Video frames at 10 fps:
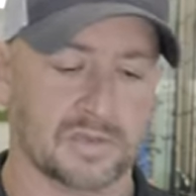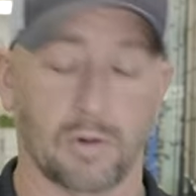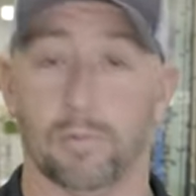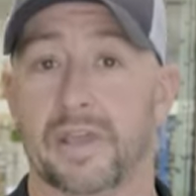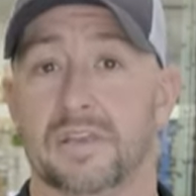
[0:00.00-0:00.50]
a
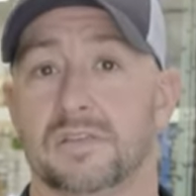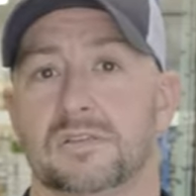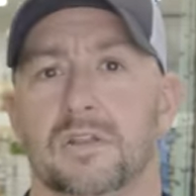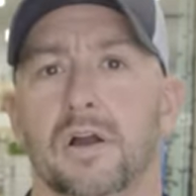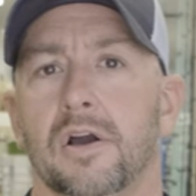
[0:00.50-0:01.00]
weighted
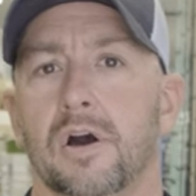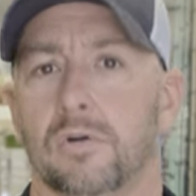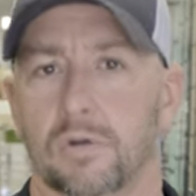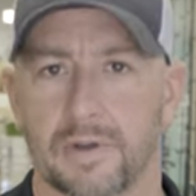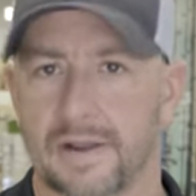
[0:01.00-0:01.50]
sluggo
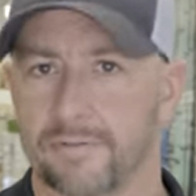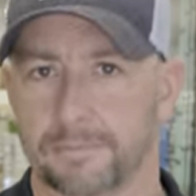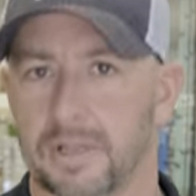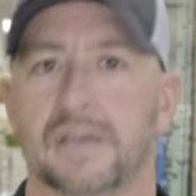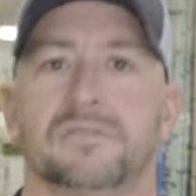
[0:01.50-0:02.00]
or whatever
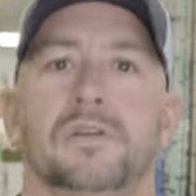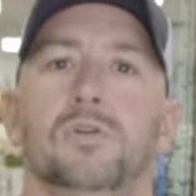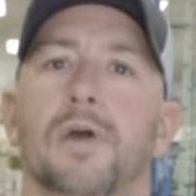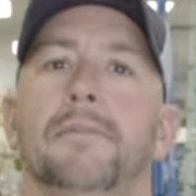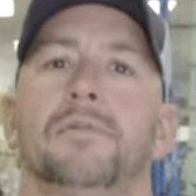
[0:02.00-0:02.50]
plastic
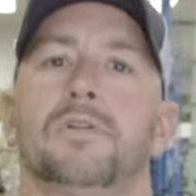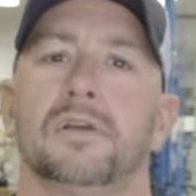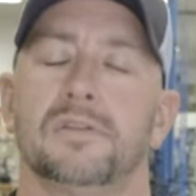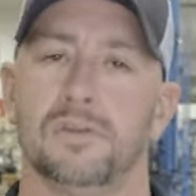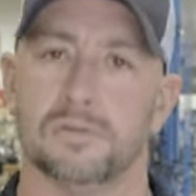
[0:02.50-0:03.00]
you happen to
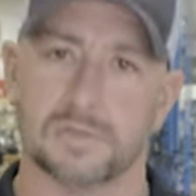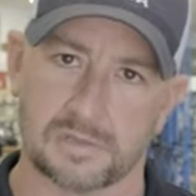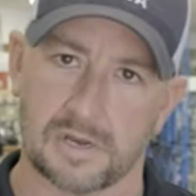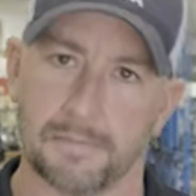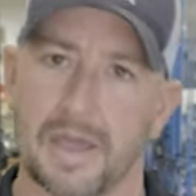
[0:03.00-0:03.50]
like to use that's
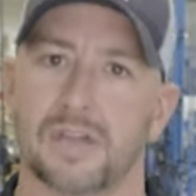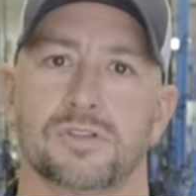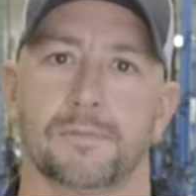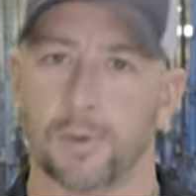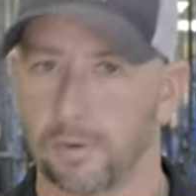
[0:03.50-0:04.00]
going to match
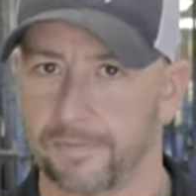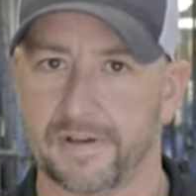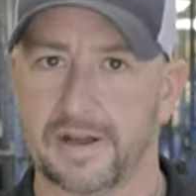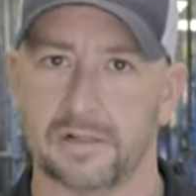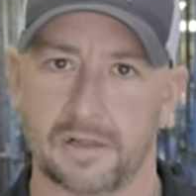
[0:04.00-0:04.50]
the
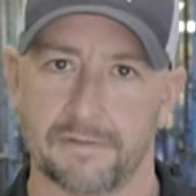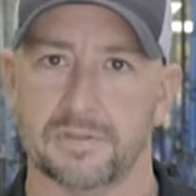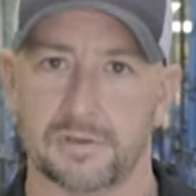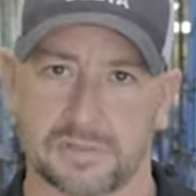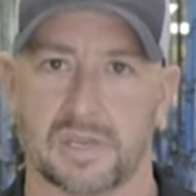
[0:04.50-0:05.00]
profile of
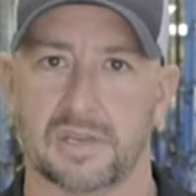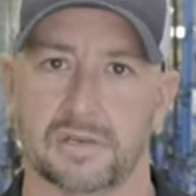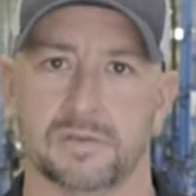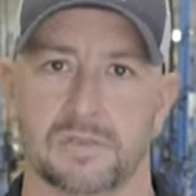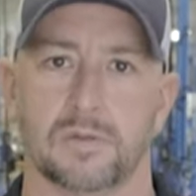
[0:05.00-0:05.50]
those sand
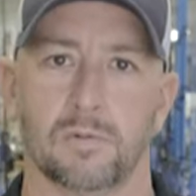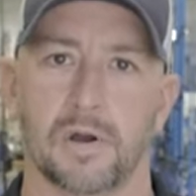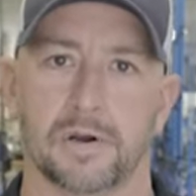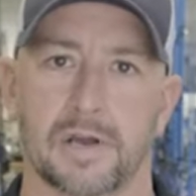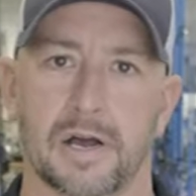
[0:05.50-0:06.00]
eels in the
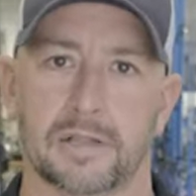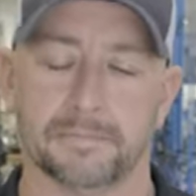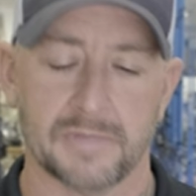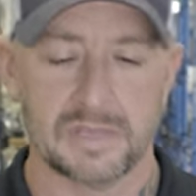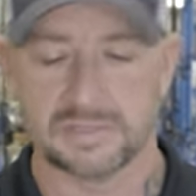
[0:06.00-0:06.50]
water column.
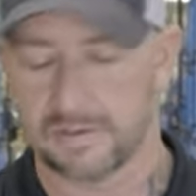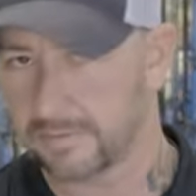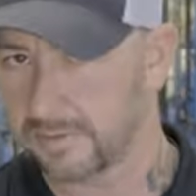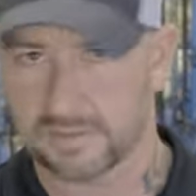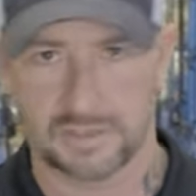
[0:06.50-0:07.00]

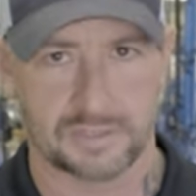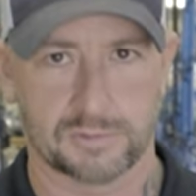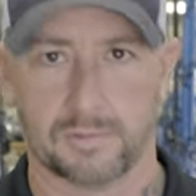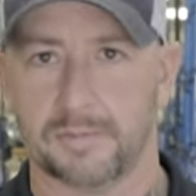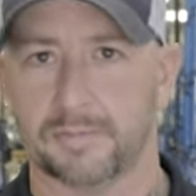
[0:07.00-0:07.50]
Something that's going to
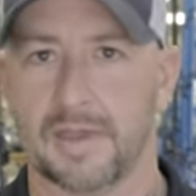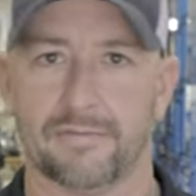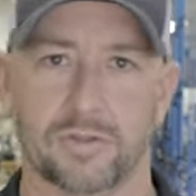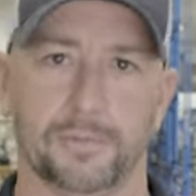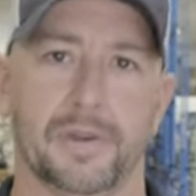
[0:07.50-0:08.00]
swim, have
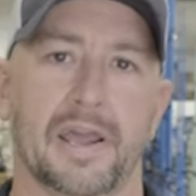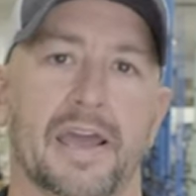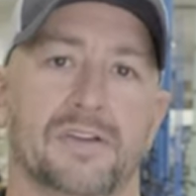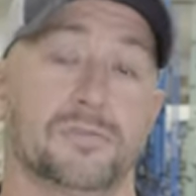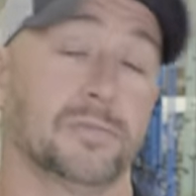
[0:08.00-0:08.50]
a little bit of
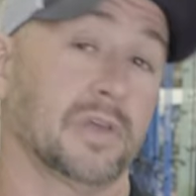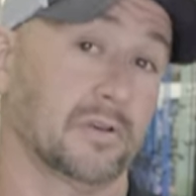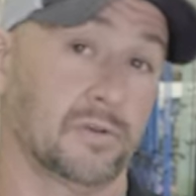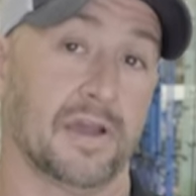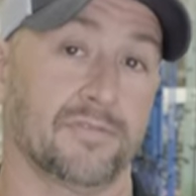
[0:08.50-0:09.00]
action
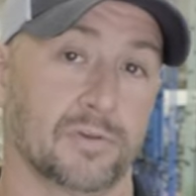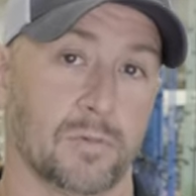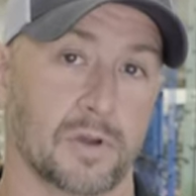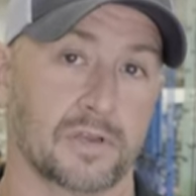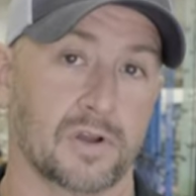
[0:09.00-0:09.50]
without you having to
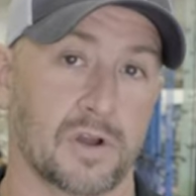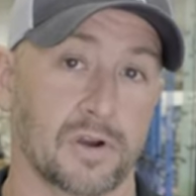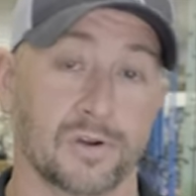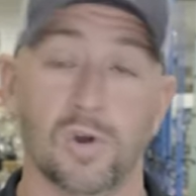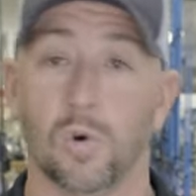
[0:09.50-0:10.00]
work it
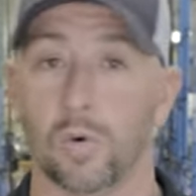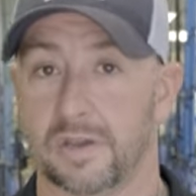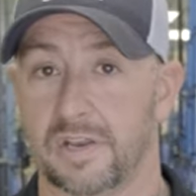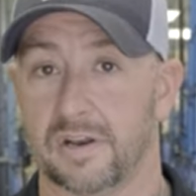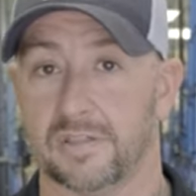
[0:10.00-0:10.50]
hard or
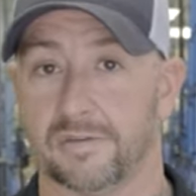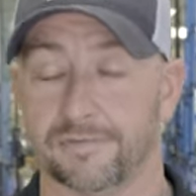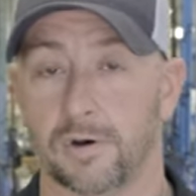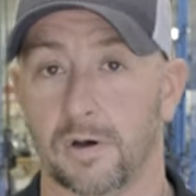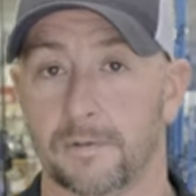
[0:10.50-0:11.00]
get hit on the
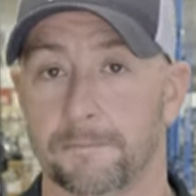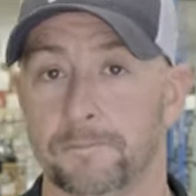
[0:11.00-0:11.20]
fall.